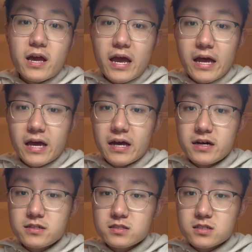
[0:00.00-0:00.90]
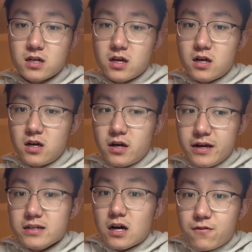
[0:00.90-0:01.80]
and
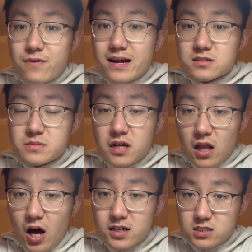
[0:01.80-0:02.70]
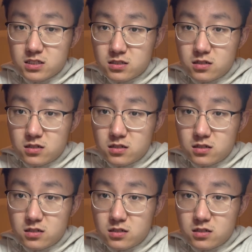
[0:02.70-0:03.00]
it affected me a lot.